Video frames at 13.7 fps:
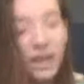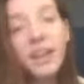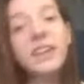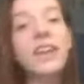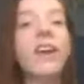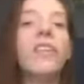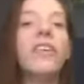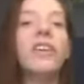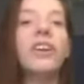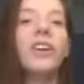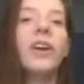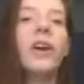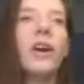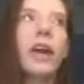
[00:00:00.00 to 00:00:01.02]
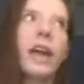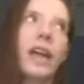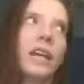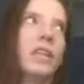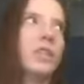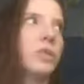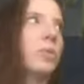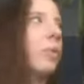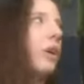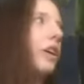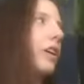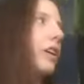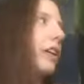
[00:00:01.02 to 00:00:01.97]
Another H
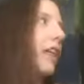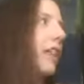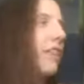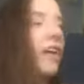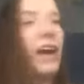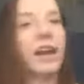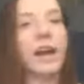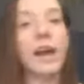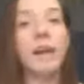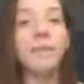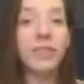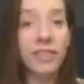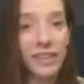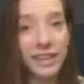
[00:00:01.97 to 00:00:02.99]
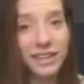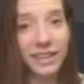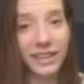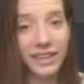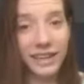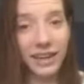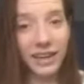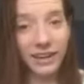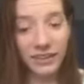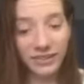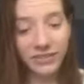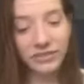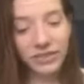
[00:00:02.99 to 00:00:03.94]
word that I'm thinking
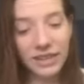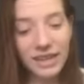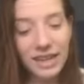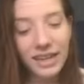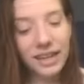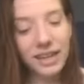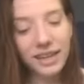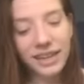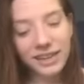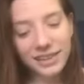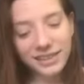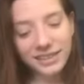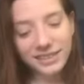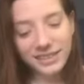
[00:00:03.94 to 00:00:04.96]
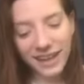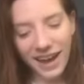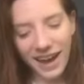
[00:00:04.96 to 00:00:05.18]
of is,